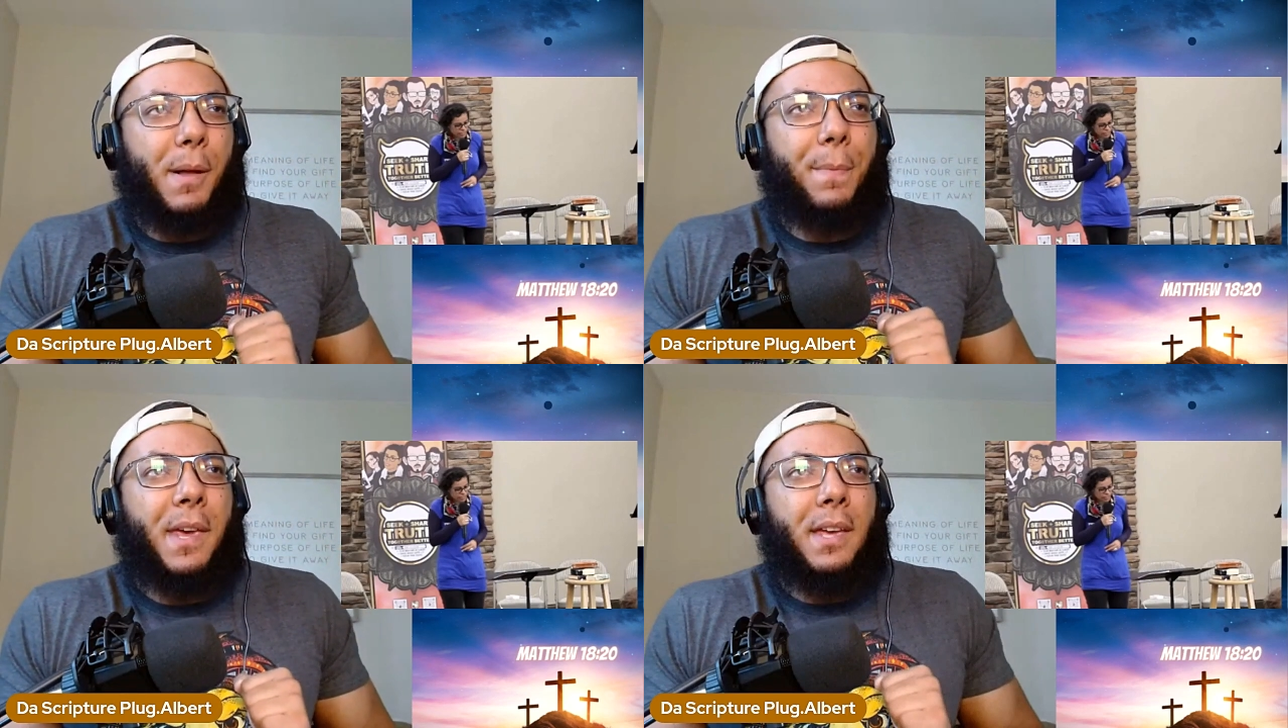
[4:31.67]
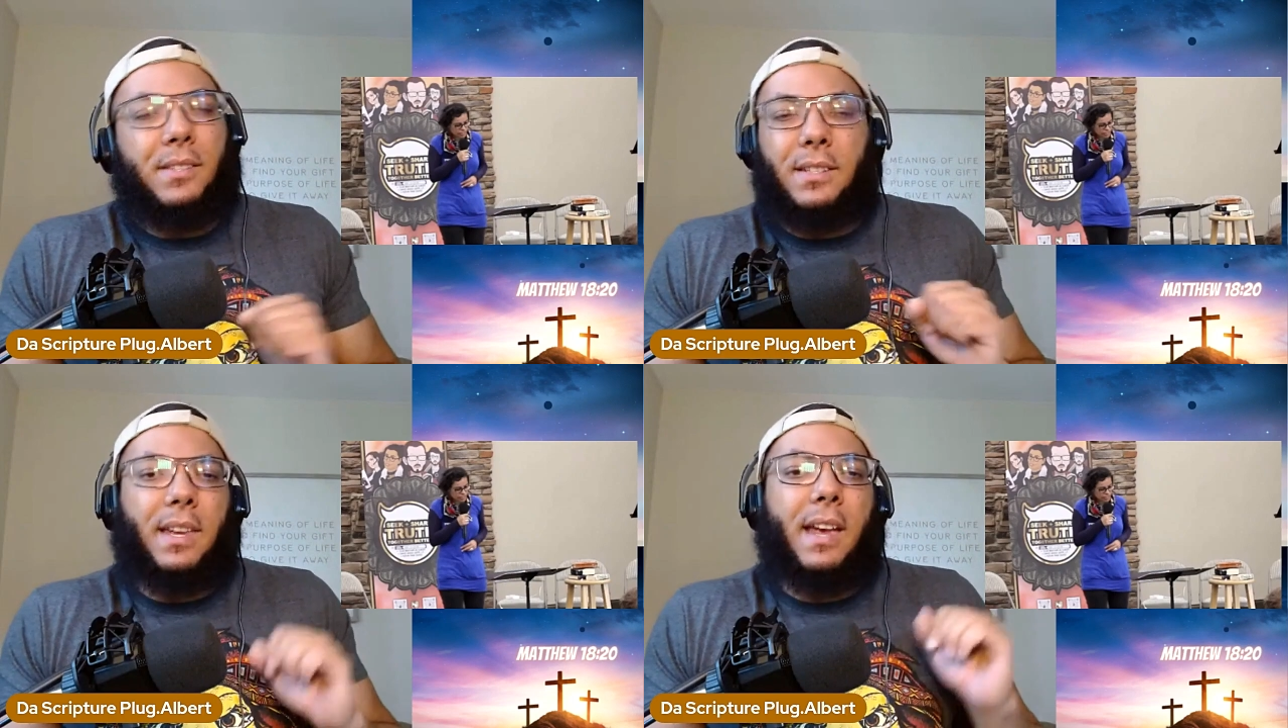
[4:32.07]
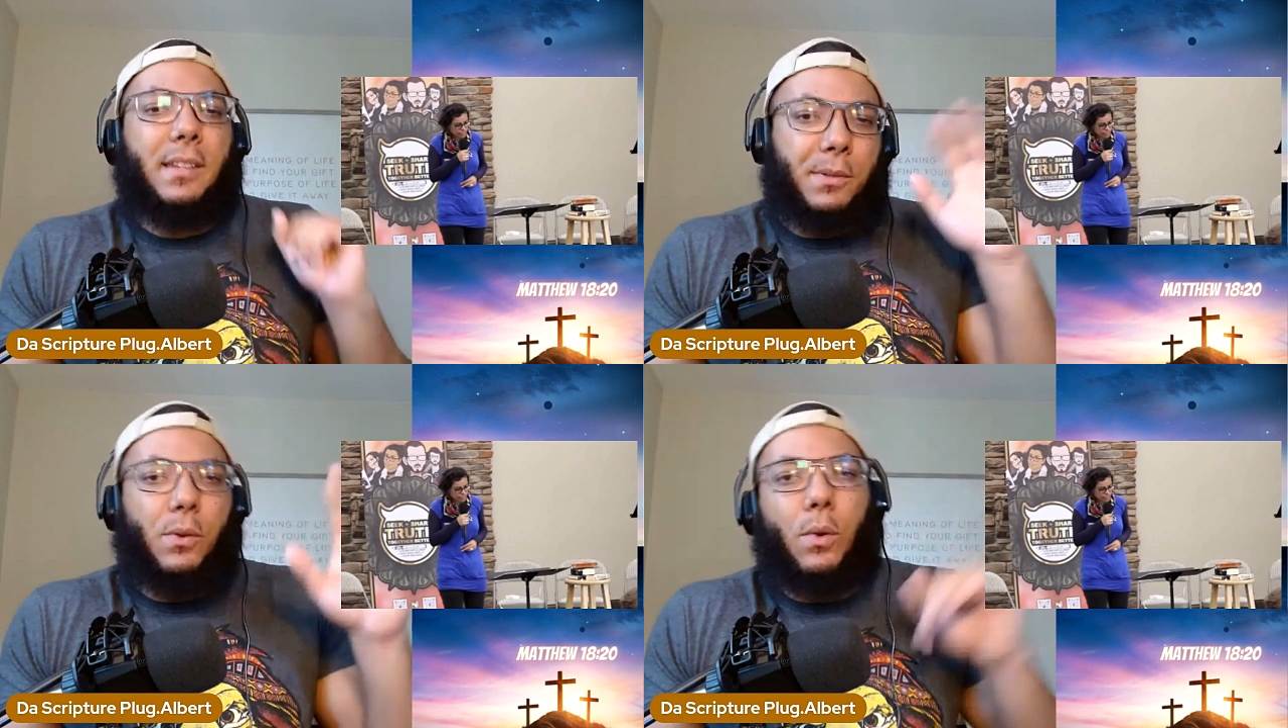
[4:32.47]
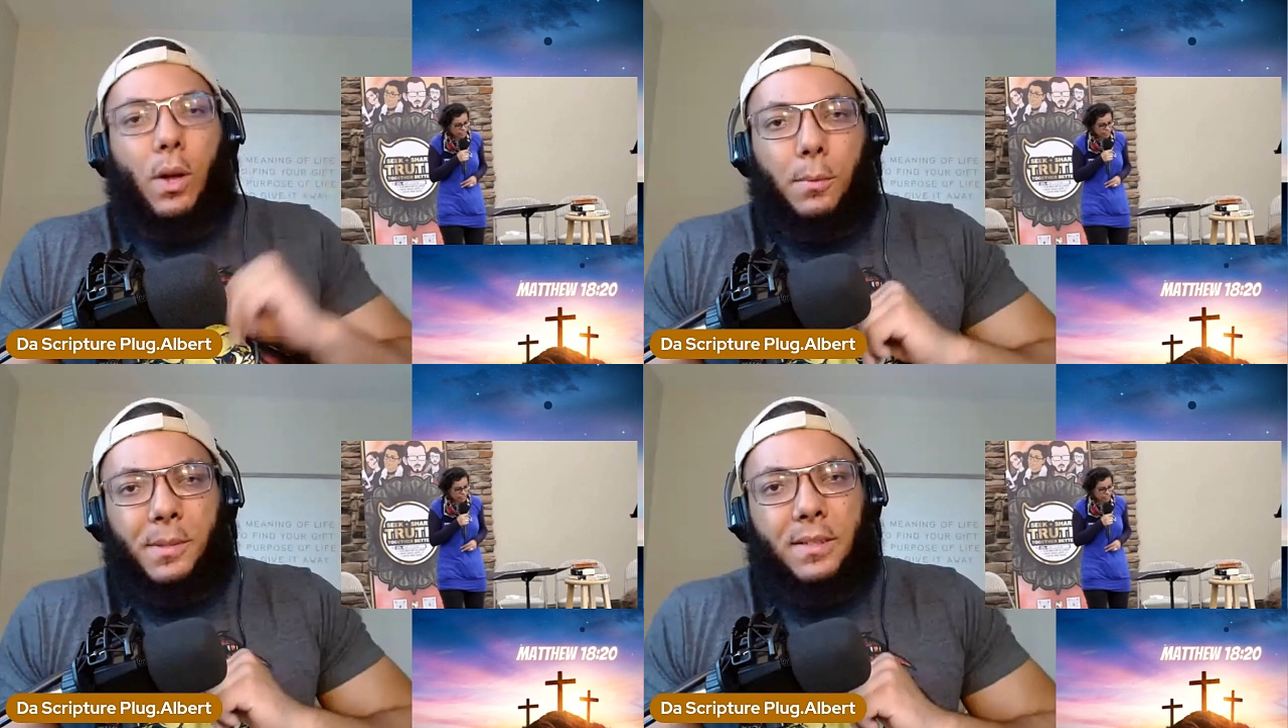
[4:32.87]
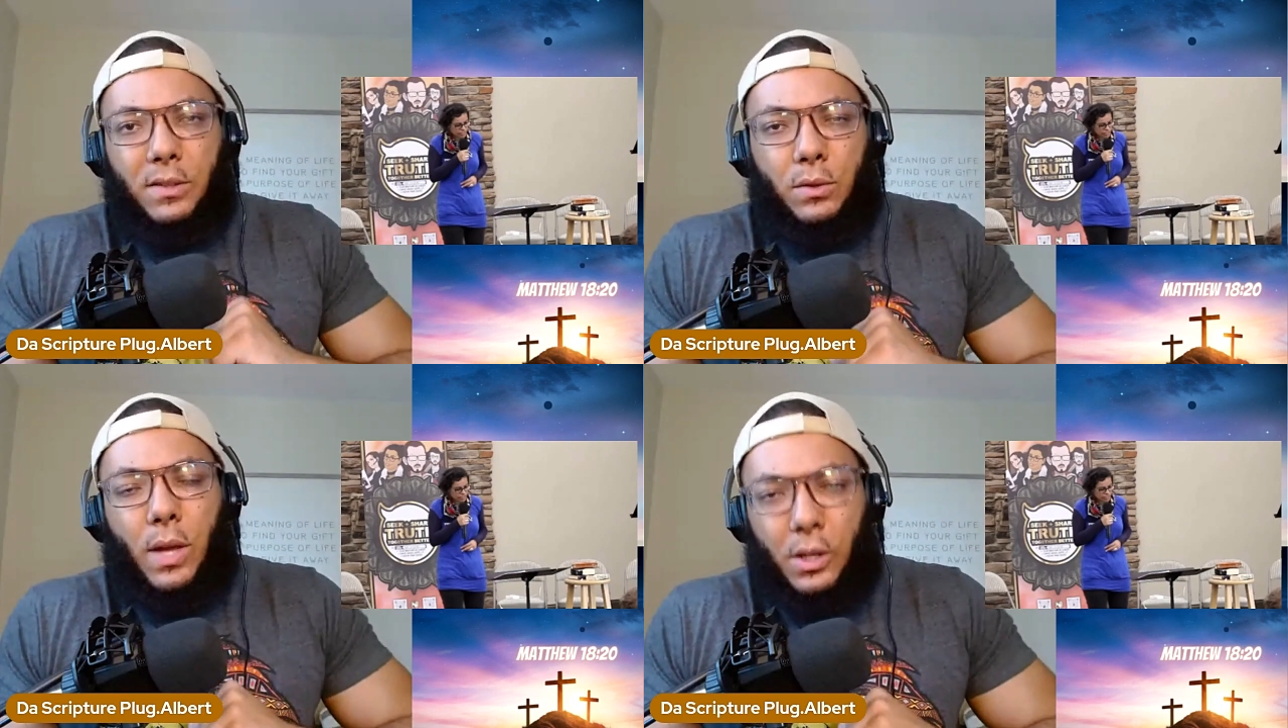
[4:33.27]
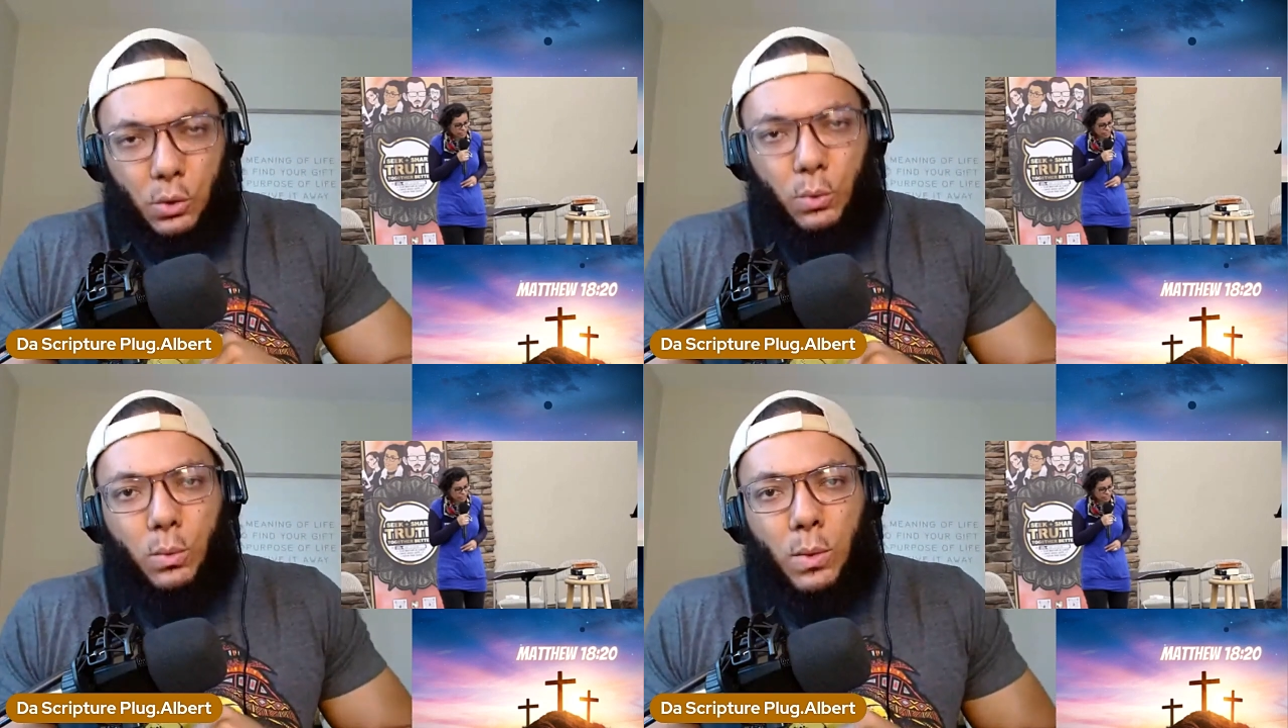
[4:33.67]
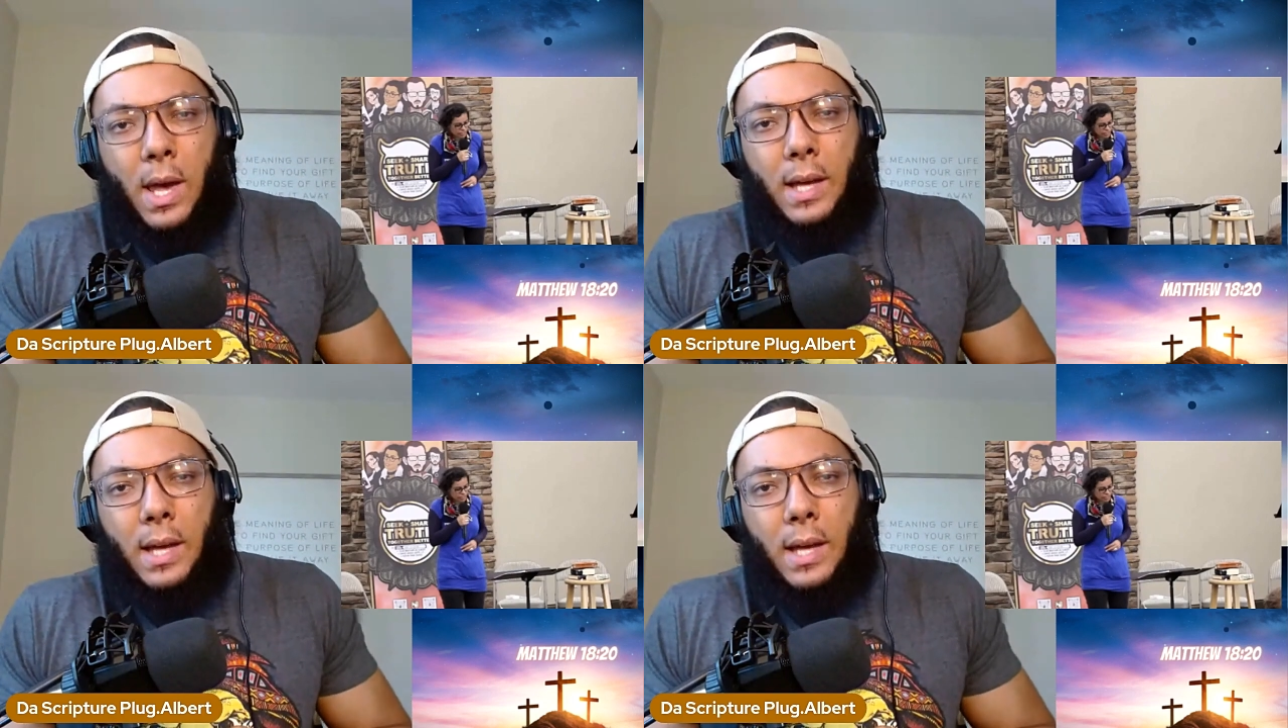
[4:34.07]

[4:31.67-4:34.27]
but just in case, I'm just gonna call her Miss Hatun